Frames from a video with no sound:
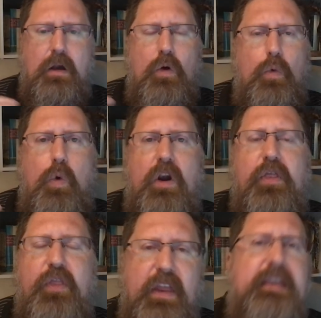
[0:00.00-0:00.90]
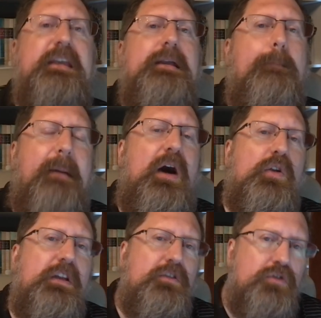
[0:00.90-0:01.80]
We're thinking about
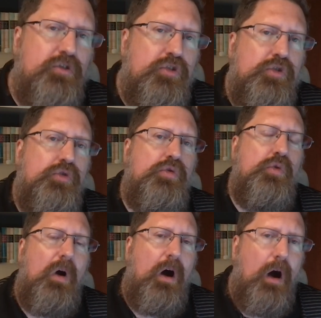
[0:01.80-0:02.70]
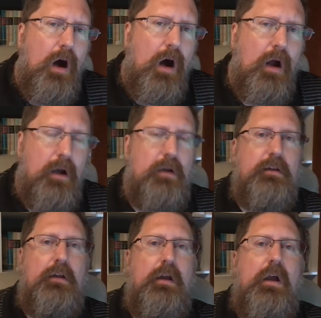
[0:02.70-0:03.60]
it too hard.
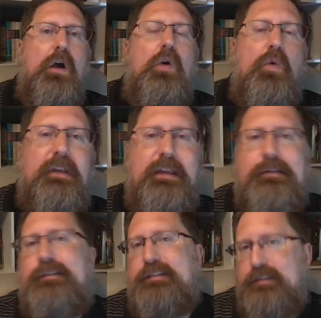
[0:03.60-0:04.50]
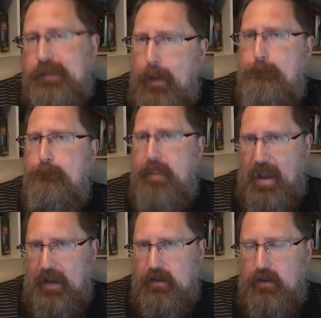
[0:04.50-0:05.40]
We need to step
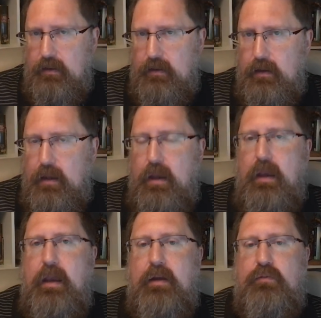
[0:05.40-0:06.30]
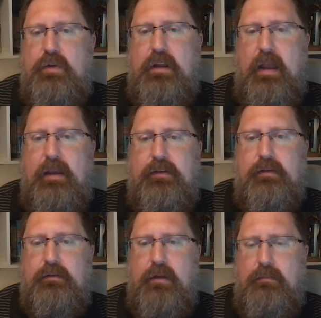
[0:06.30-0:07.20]
back and realize
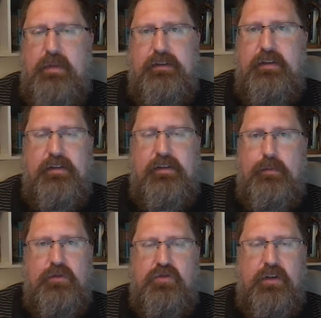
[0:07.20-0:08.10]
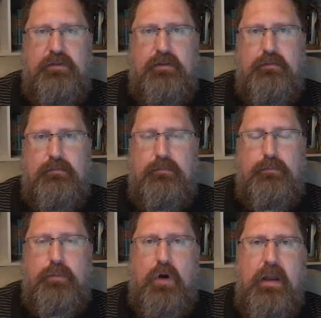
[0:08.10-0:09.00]
no, mysticism is just
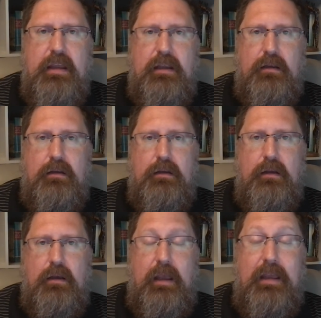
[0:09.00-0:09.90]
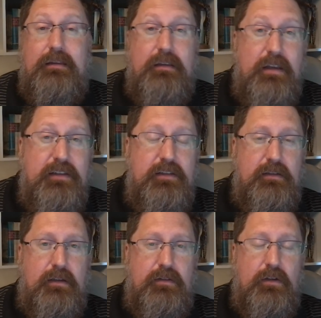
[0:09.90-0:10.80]
praying and
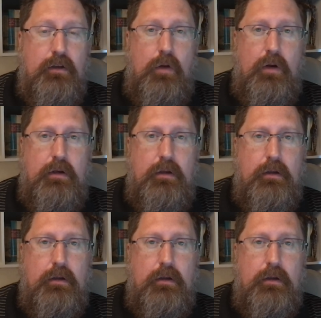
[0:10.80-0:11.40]
listening to the Lord.